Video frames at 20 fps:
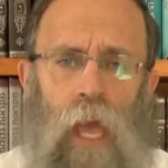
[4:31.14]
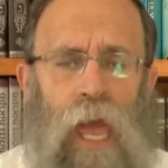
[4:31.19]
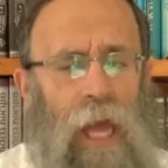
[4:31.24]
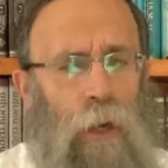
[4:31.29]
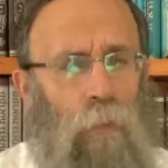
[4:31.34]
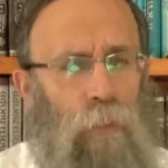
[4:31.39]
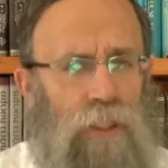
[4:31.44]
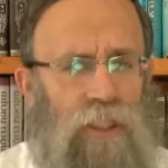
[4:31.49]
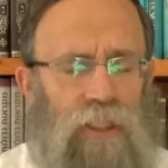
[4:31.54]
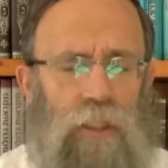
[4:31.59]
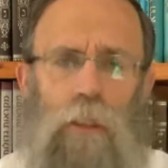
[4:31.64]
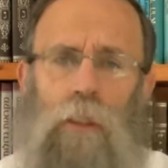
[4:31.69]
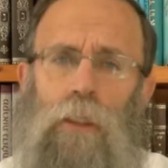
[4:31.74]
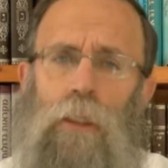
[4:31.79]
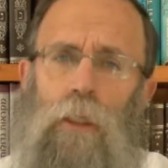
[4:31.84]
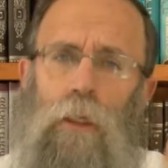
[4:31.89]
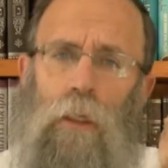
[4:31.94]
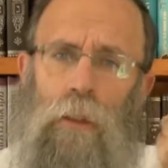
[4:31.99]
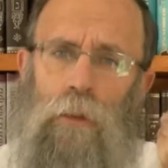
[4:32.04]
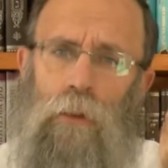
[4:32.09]
And we
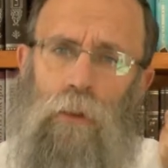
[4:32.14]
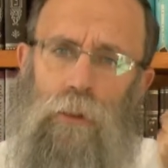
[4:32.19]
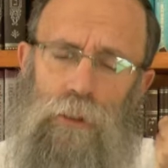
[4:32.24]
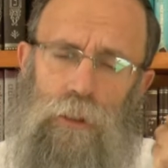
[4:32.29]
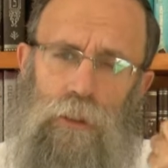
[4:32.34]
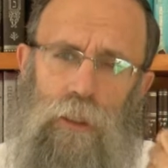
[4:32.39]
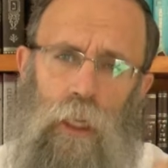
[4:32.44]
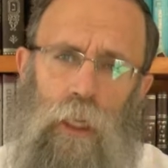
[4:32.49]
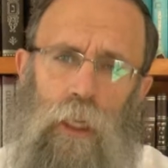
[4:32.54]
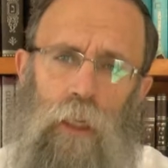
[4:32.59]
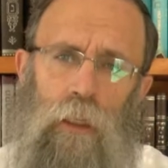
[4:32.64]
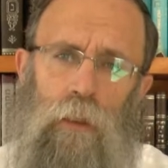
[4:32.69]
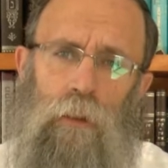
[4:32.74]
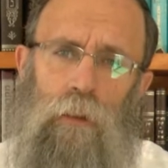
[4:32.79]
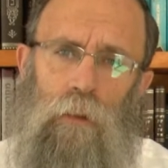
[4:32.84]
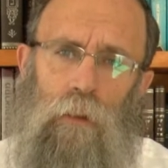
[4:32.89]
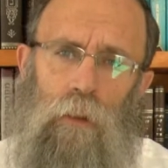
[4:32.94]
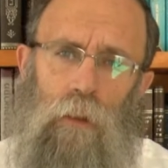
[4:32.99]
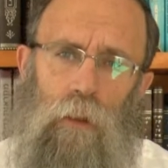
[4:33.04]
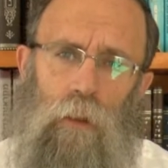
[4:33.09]
suddenly
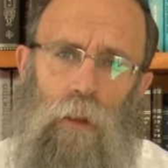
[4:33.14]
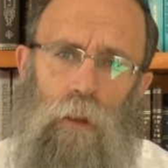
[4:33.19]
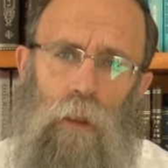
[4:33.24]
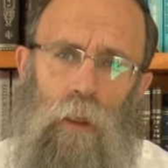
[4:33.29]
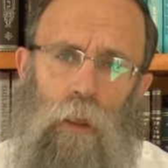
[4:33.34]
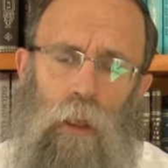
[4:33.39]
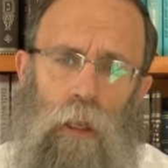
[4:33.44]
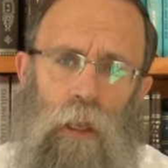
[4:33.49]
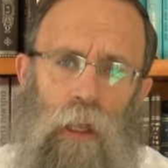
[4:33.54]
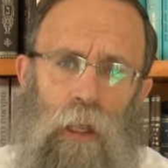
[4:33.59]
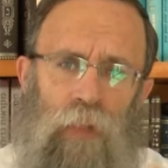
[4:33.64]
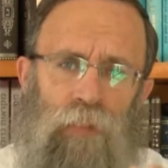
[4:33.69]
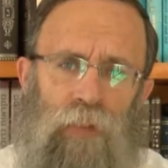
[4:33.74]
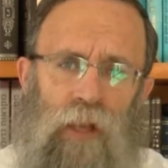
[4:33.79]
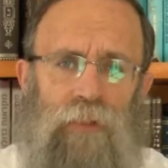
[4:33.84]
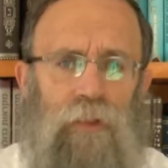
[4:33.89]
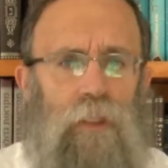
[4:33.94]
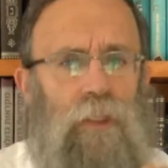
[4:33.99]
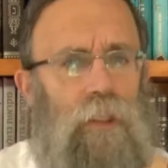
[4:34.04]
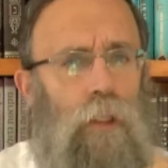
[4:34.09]
understand
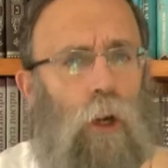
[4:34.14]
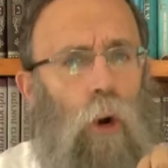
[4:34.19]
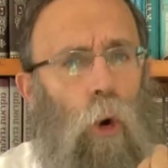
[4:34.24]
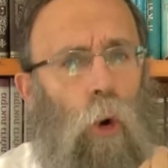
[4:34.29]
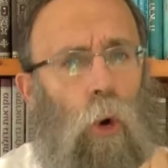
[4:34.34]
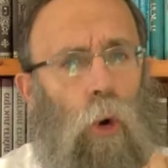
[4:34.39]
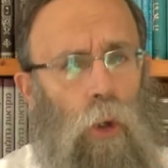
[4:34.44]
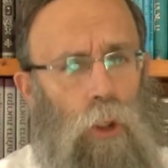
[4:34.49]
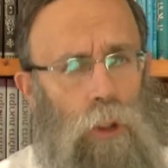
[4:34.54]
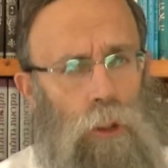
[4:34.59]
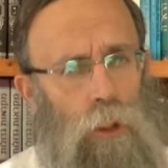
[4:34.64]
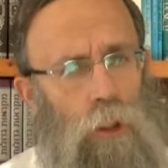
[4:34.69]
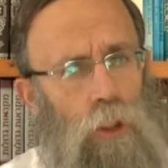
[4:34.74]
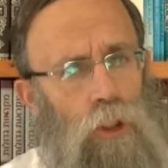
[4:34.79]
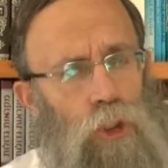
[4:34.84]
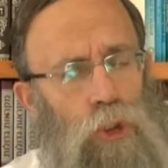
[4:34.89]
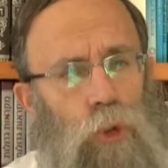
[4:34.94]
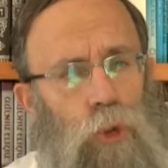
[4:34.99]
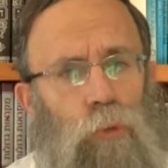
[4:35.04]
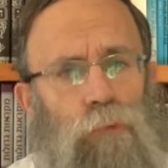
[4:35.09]
that this call,
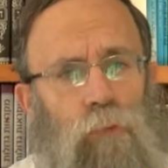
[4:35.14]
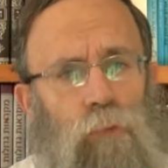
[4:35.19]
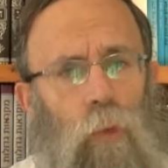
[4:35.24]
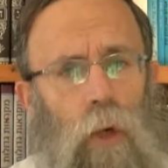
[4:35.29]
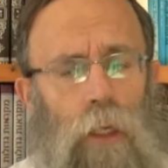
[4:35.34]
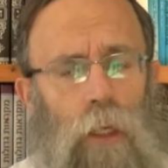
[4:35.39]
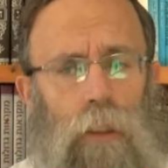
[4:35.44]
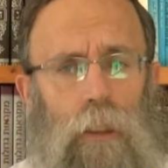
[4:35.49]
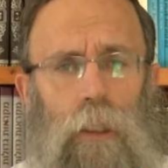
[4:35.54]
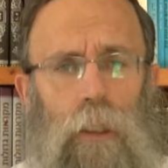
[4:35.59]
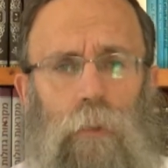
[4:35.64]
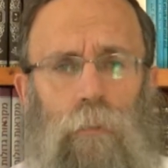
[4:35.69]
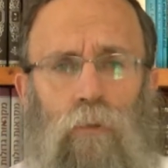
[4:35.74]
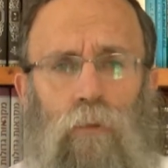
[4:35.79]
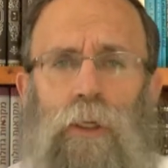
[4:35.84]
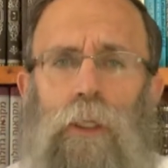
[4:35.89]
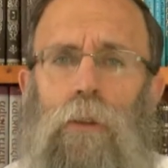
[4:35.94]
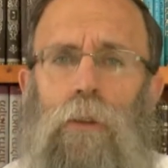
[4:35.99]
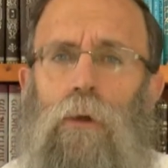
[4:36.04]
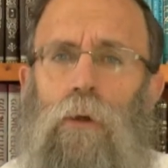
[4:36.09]
Shuvu Achim,
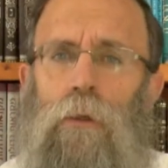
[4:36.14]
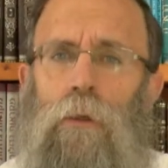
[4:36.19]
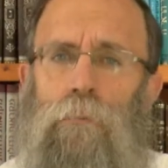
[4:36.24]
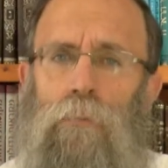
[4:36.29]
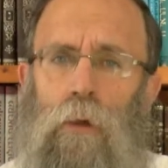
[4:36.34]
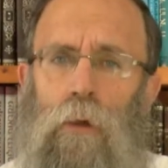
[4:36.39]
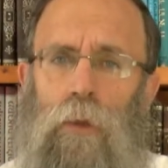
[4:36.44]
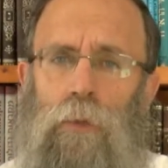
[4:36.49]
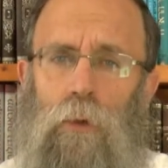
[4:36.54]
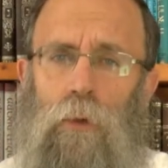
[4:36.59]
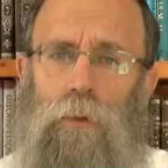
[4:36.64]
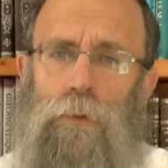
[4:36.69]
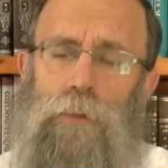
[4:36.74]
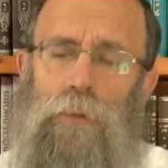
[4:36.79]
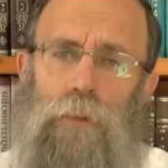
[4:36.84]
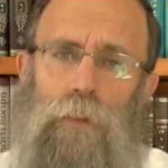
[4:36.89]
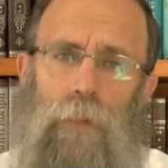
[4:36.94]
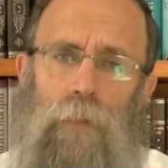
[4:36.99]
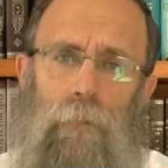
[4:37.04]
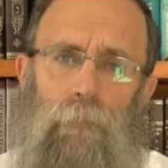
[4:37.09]
return
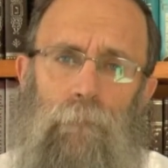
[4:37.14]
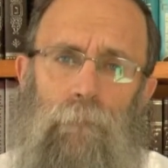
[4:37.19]
brothers,